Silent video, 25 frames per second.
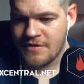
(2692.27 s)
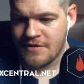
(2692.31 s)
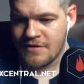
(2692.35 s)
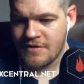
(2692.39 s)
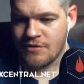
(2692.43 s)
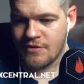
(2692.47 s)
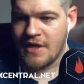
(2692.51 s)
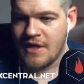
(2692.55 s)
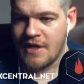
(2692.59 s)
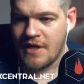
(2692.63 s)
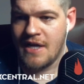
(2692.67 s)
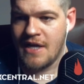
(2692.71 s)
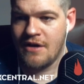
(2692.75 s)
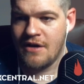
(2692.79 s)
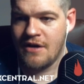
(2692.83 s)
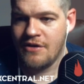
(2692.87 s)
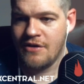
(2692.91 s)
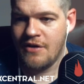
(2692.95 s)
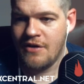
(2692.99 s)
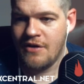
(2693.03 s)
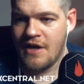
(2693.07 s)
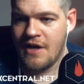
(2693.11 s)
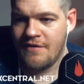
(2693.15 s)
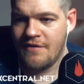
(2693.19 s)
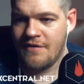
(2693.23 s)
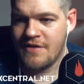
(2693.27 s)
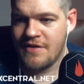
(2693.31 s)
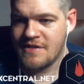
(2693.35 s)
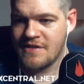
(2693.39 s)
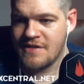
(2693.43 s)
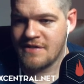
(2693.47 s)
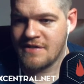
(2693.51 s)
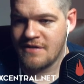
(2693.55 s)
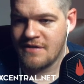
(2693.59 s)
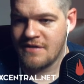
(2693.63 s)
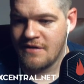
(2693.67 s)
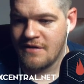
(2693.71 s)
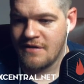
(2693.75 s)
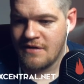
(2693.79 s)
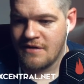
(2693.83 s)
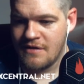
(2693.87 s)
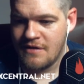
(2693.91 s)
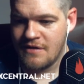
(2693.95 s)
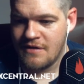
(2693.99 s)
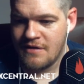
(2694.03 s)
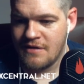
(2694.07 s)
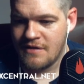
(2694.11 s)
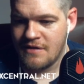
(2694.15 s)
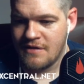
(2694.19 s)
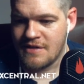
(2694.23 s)
So right now you have this
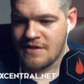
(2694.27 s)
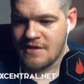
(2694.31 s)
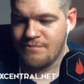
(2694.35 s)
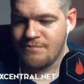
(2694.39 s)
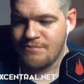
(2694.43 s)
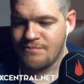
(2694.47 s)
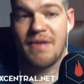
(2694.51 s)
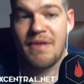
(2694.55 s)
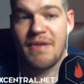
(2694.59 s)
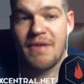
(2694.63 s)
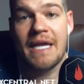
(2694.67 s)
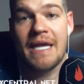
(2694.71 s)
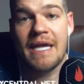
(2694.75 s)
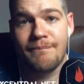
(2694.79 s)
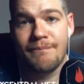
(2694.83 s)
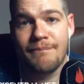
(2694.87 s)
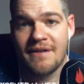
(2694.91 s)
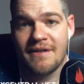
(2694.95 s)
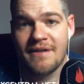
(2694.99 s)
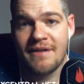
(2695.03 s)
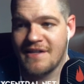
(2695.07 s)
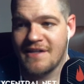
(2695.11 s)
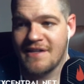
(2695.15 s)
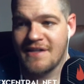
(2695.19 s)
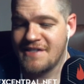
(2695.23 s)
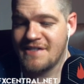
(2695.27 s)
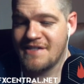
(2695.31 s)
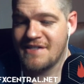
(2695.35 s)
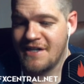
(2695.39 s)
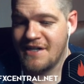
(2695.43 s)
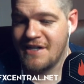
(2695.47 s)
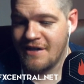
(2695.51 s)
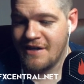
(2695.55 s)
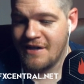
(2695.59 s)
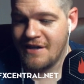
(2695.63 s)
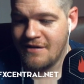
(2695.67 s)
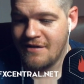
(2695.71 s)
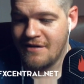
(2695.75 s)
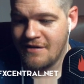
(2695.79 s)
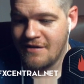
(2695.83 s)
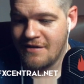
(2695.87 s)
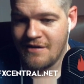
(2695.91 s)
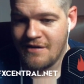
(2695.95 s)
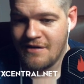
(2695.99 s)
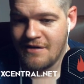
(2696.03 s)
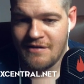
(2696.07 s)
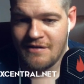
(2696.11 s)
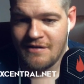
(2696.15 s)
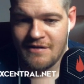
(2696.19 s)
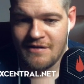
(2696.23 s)
beam that's hitting
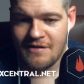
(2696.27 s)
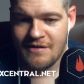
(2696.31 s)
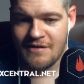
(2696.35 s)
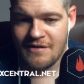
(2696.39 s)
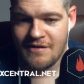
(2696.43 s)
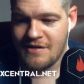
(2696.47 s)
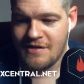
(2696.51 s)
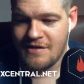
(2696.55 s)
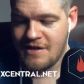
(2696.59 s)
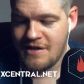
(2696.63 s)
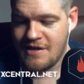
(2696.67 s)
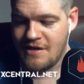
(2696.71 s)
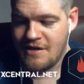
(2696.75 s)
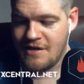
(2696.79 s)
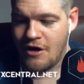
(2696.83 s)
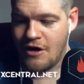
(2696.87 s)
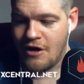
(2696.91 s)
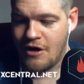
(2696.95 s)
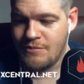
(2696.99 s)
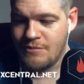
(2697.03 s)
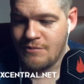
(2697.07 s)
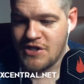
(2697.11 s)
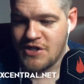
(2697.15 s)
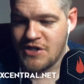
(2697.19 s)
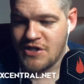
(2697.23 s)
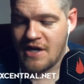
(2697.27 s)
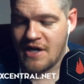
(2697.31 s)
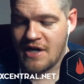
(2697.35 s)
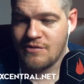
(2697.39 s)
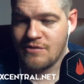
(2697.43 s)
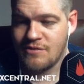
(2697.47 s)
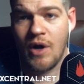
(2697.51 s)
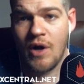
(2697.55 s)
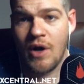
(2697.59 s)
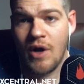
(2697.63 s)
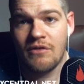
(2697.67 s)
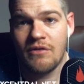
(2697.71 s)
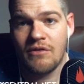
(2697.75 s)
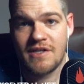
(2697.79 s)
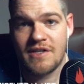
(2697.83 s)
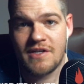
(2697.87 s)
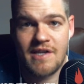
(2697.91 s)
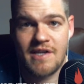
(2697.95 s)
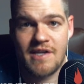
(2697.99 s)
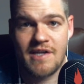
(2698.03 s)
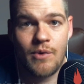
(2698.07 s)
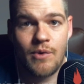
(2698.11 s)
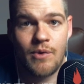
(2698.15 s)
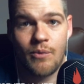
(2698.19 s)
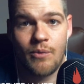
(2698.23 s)
the object. Well,
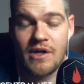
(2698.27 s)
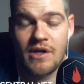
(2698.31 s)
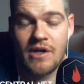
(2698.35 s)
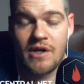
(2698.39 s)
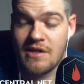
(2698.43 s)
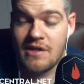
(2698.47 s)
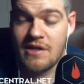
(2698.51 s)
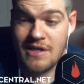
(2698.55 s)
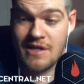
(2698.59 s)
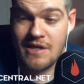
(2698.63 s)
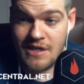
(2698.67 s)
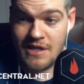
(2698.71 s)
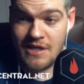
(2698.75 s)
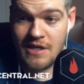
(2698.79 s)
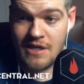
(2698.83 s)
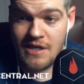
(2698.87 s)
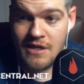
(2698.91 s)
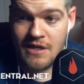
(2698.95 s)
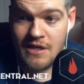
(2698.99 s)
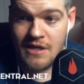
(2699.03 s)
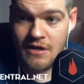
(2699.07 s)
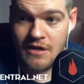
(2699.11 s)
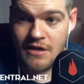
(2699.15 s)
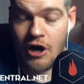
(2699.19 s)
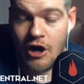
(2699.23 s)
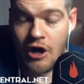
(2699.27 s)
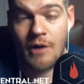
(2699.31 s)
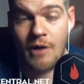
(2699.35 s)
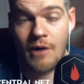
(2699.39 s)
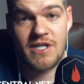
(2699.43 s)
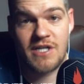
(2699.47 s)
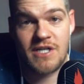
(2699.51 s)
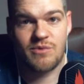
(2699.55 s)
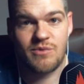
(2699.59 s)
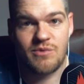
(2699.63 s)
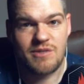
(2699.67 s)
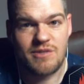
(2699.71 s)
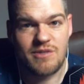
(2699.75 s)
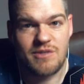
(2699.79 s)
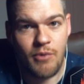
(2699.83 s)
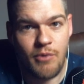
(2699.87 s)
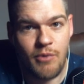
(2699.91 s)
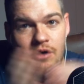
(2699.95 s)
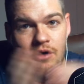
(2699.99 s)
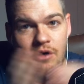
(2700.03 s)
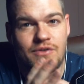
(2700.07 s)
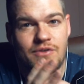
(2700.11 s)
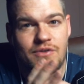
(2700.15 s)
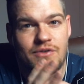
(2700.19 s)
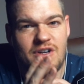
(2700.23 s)
let's say we wanted the object with its
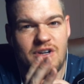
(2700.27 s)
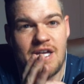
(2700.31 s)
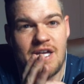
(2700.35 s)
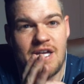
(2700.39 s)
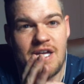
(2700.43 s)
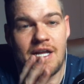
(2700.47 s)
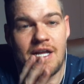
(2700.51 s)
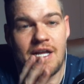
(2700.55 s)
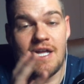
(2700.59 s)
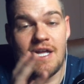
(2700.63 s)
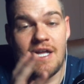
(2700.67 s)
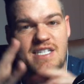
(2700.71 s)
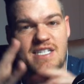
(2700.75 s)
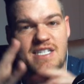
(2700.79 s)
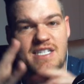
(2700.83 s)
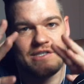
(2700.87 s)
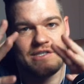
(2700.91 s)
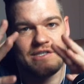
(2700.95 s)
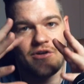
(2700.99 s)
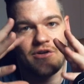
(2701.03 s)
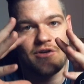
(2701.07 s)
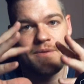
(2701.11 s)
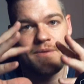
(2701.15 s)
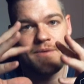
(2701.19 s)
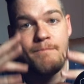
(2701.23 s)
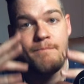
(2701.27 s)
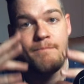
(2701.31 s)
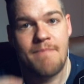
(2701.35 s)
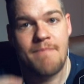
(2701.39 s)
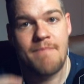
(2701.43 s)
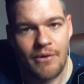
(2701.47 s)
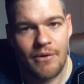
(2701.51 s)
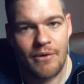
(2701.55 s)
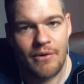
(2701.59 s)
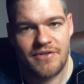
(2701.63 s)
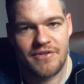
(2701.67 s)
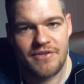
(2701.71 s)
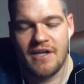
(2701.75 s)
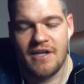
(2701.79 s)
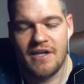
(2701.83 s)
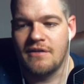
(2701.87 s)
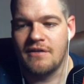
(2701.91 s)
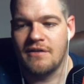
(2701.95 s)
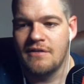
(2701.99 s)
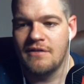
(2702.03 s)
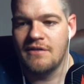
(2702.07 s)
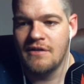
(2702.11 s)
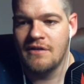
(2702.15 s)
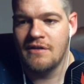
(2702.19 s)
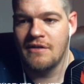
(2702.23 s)
particles are hitting, it's like starts
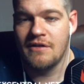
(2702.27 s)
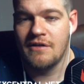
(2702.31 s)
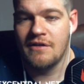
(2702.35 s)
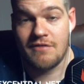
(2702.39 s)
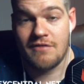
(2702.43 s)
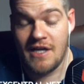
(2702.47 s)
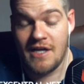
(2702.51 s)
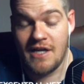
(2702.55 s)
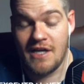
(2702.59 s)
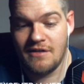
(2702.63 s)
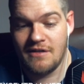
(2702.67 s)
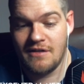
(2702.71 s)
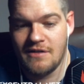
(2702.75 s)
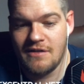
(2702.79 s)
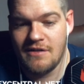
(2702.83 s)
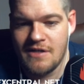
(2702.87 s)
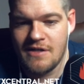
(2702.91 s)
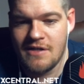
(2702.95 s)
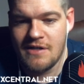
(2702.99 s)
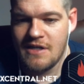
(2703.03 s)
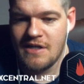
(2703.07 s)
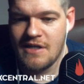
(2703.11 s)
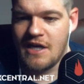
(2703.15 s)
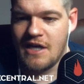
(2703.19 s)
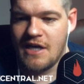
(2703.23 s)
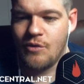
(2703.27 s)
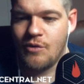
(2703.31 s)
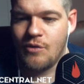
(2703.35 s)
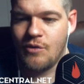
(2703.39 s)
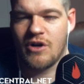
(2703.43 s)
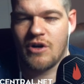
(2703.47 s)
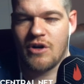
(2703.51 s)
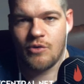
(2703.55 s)
melting, right? And you